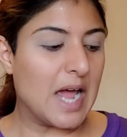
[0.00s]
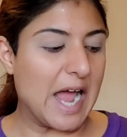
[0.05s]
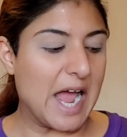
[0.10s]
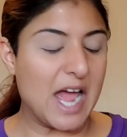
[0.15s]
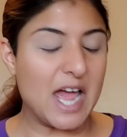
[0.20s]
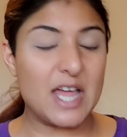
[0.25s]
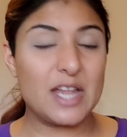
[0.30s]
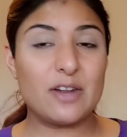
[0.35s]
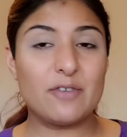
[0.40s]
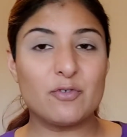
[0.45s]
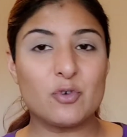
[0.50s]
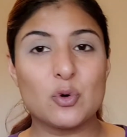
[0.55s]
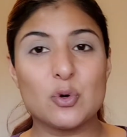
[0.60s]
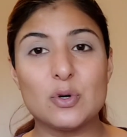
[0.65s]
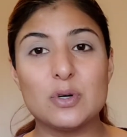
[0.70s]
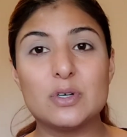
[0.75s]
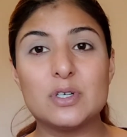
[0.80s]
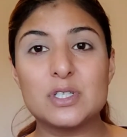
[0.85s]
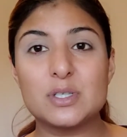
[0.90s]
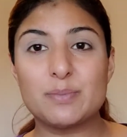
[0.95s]
And of
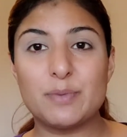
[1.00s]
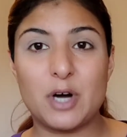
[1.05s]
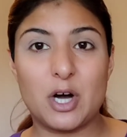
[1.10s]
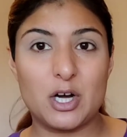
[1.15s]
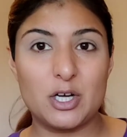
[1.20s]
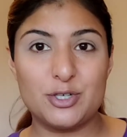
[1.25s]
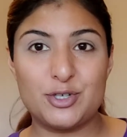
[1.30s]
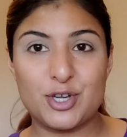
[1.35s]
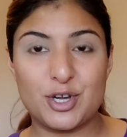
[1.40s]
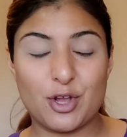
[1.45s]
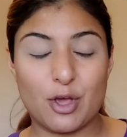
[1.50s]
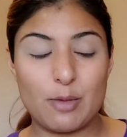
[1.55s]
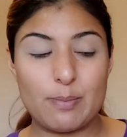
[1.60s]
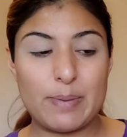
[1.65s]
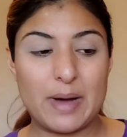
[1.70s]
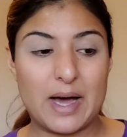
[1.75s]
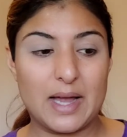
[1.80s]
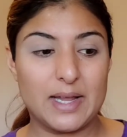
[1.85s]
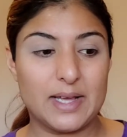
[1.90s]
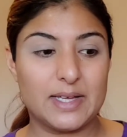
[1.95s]
course, my eyeshadow
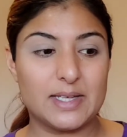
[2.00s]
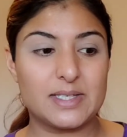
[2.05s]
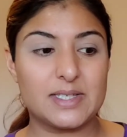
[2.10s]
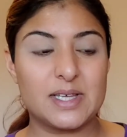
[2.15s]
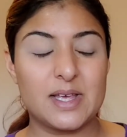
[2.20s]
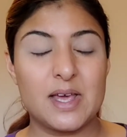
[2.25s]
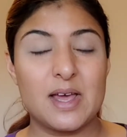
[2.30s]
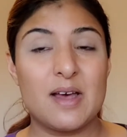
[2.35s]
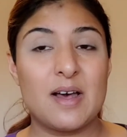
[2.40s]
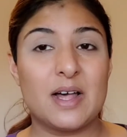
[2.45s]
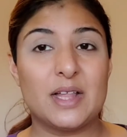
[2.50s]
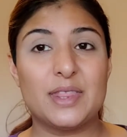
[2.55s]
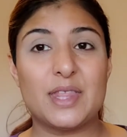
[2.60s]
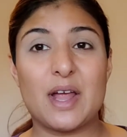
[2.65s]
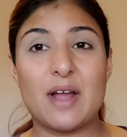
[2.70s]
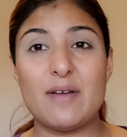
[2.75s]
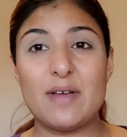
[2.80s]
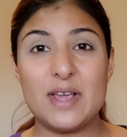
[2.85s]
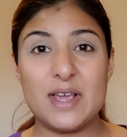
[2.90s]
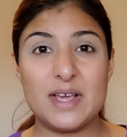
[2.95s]
palette.
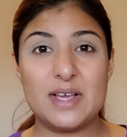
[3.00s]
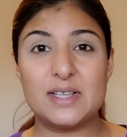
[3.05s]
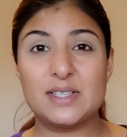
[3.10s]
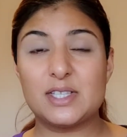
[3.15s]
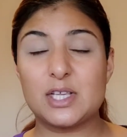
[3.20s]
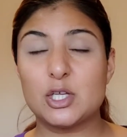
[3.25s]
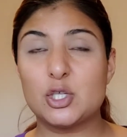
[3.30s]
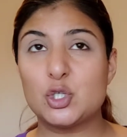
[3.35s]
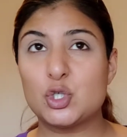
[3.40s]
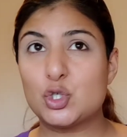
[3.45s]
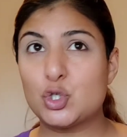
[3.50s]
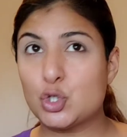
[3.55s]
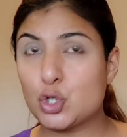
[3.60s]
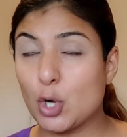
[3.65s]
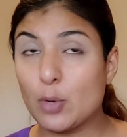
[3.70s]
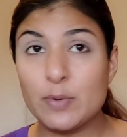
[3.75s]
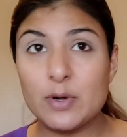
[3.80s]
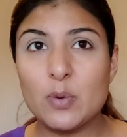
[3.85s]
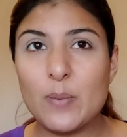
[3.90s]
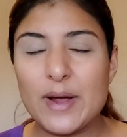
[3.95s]
There is
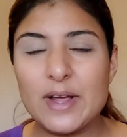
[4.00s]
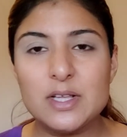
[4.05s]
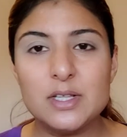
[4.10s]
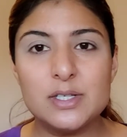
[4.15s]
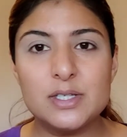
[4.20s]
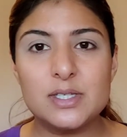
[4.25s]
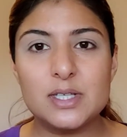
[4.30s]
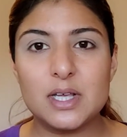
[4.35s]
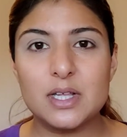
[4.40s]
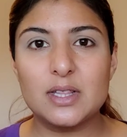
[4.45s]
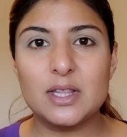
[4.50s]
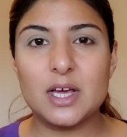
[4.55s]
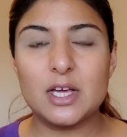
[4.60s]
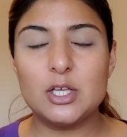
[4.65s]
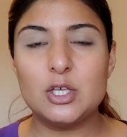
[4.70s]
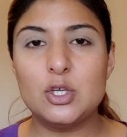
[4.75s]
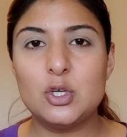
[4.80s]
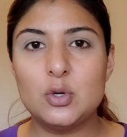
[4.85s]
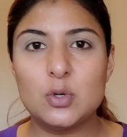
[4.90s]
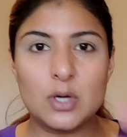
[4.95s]
so many ways
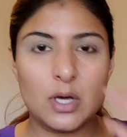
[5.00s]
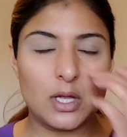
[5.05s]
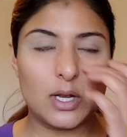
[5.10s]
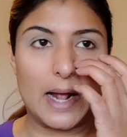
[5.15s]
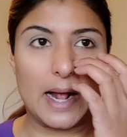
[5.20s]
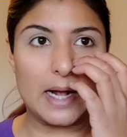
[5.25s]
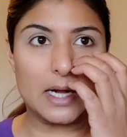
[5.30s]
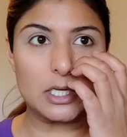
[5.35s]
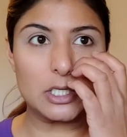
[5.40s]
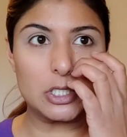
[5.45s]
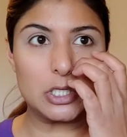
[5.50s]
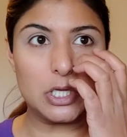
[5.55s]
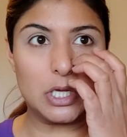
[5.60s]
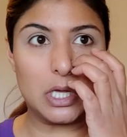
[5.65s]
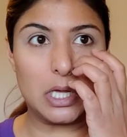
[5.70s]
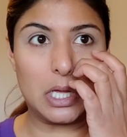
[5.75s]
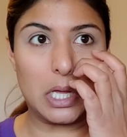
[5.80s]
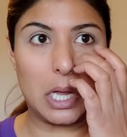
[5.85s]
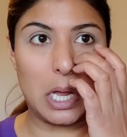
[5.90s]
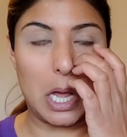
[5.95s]
that you can
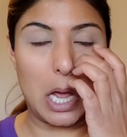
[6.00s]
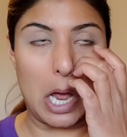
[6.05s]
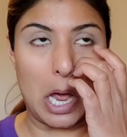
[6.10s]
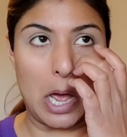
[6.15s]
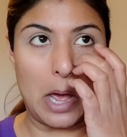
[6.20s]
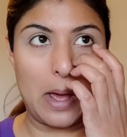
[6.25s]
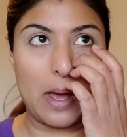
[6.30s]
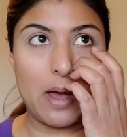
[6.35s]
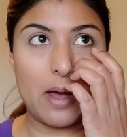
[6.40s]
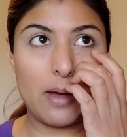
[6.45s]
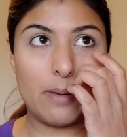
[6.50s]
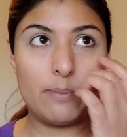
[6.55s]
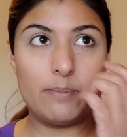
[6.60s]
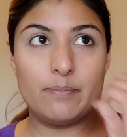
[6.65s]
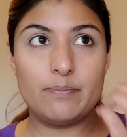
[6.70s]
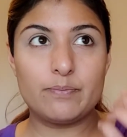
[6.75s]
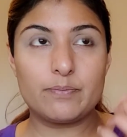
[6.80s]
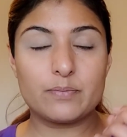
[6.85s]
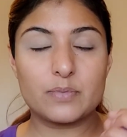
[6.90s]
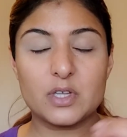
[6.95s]
actually...
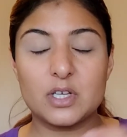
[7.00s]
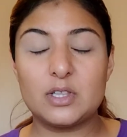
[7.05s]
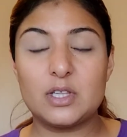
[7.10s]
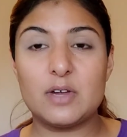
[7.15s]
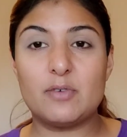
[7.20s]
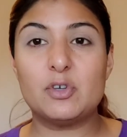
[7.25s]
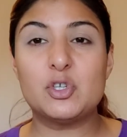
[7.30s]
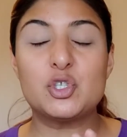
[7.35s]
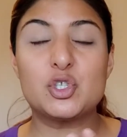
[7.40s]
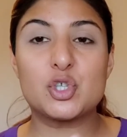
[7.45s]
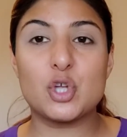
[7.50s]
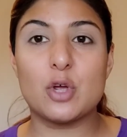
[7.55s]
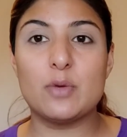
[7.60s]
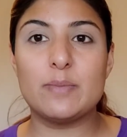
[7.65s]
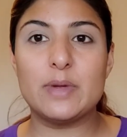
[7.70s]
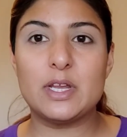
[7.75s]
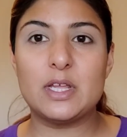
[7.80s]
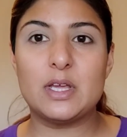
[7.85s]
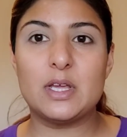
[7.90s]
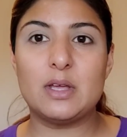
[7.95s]
there are so
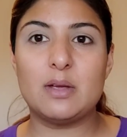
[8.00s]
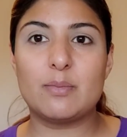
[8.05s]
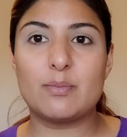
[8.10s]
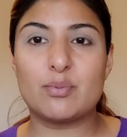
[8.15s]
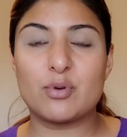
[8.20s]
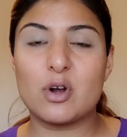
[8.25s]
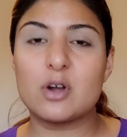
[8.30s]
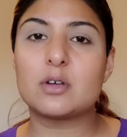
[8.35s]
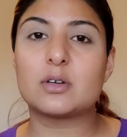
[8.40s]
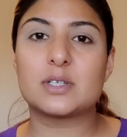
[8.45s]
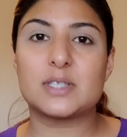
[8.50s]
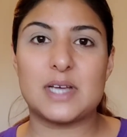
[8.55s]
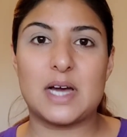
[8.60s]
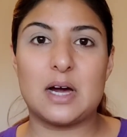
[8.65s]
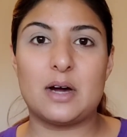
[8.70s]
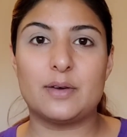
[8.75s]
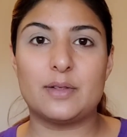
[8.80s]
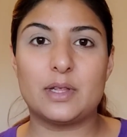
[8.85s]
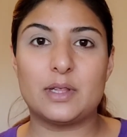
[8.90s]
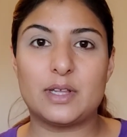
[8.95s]
many products
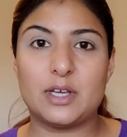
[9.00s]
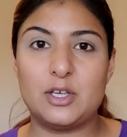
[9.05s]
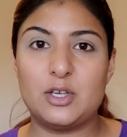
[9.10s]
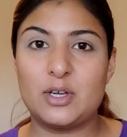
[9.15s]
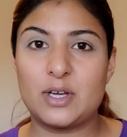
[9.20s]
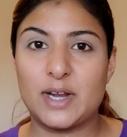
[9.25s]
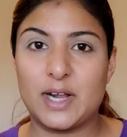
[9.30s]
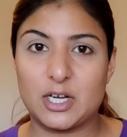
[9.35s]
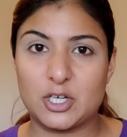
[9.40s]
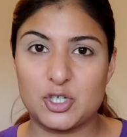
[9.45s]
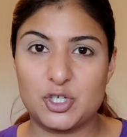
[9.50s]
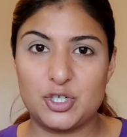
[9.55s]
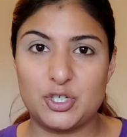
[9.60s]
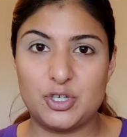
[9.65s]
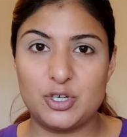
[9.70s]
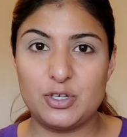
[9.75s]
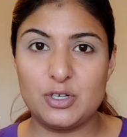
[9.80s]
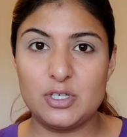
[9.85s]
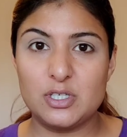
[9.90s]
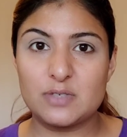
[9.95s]
out there that you can actually
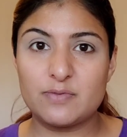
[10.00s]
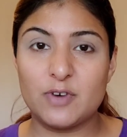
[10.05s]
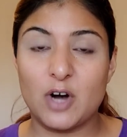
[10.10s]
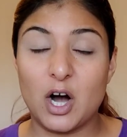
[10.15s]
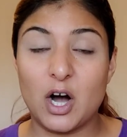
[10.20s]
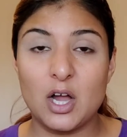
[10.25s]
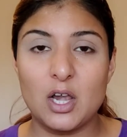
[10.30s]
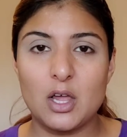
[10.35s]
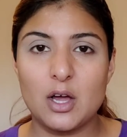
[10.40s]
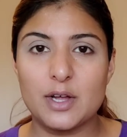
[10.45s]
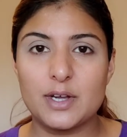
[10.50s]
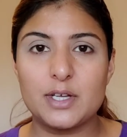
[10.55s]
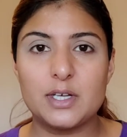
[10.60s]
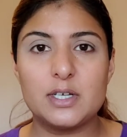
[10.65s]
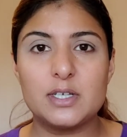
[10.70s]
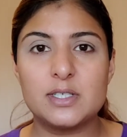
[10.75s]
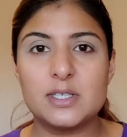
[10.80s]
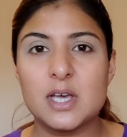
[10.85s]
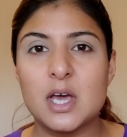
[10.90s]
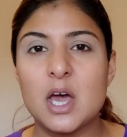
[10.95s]
use for
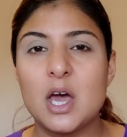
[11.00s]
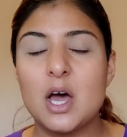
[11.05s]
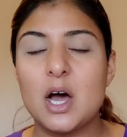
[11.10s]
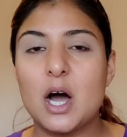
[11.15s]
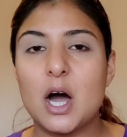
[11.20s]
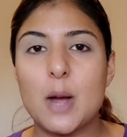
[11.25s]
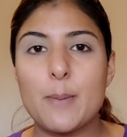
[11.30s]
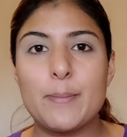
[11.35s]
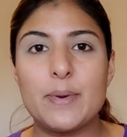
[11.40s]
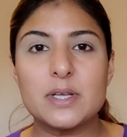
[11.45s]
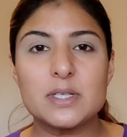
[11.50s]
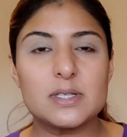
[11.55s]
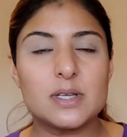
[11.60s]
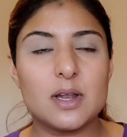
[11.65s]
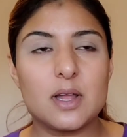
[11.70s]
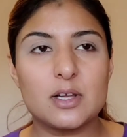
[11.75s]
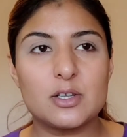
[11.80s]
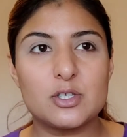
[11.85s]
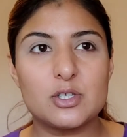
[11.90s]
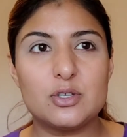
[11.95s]
eyeliners. I personally
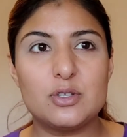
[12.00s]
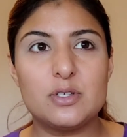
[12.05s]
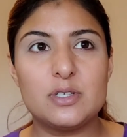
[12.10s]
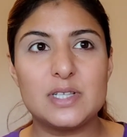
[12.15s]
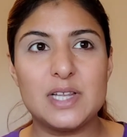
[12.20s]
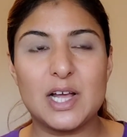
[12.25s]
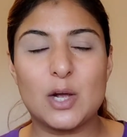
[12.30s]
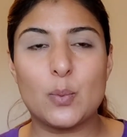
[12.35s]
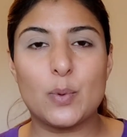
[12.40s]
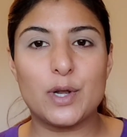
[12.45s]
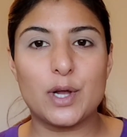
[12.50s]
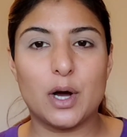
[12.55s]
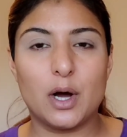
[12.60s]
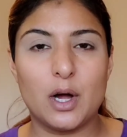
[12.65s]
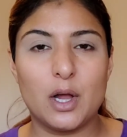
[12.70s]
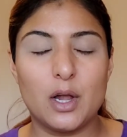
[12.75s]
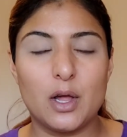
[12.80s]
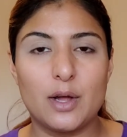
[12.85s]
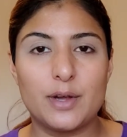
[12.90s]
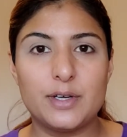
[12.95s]
like to use liquid
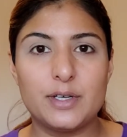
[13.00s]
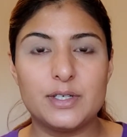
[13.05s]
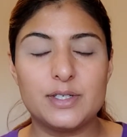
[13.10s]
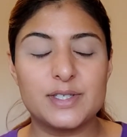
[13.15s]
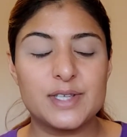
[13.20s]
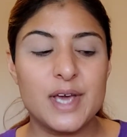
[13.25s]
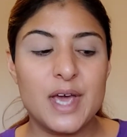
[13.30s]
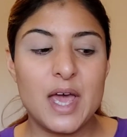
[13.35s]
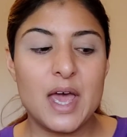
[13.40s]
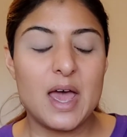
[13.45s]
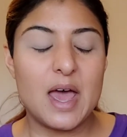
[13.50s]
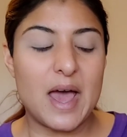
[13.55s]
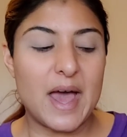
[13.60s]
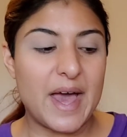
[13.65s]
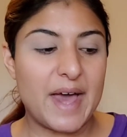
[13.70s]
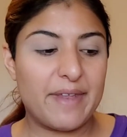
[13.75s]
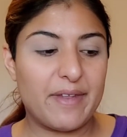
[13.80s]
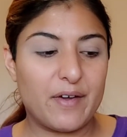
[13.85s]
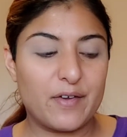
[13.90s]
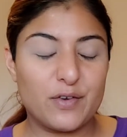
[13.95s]
eyeliners.
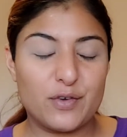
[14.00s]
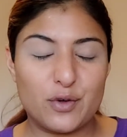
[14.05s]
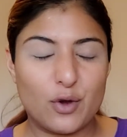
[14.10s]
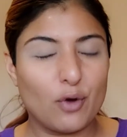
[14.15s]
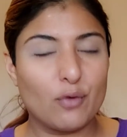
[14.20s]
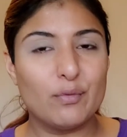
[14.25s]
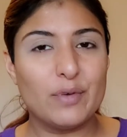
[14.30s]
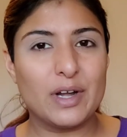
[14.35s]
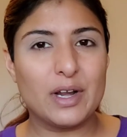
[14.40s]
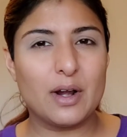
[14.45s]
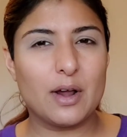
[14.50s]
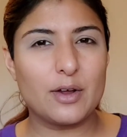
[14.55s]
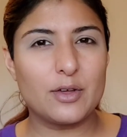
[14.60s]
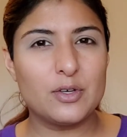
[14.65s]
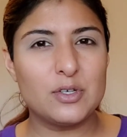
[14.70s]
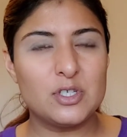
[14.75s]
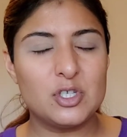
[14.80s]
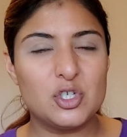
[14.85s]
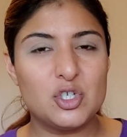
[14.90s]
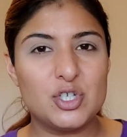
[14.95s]
And I don't really like
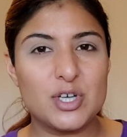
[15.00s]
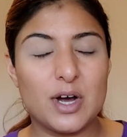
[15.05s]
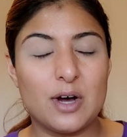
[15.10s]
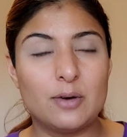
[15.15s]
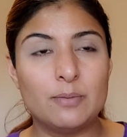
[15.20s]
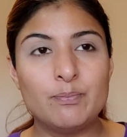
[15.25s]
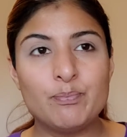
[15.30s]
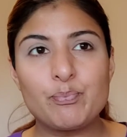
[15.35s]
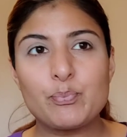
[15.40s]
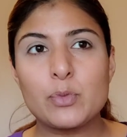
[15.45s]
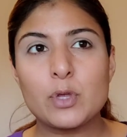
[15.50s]
using gel.